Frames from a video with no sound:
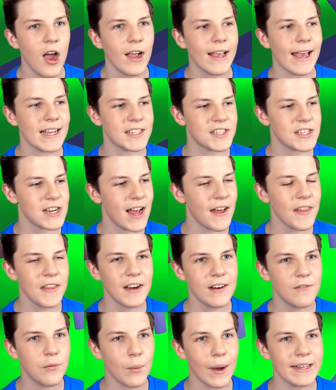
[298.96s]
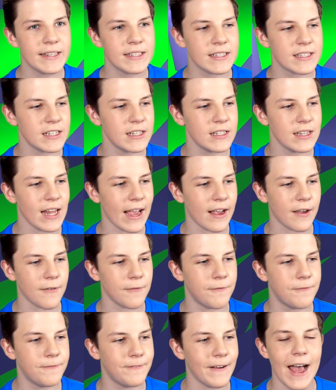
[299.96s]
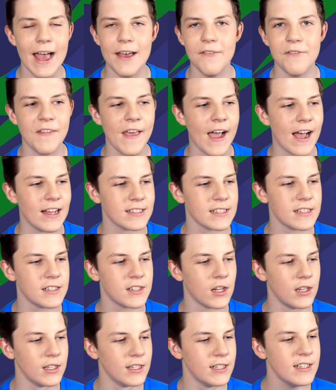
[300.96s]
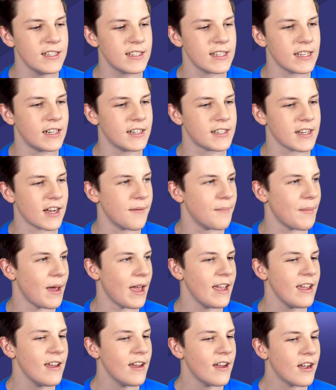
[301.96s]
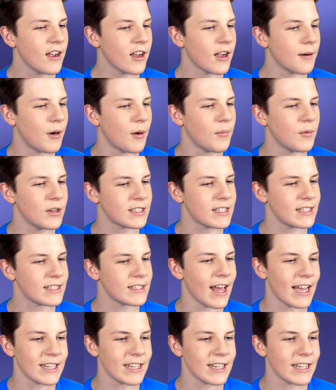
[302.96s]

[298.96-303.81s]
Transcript: Okay, so now that I've wasted like $5,000 in Adopt Me, come on, what's this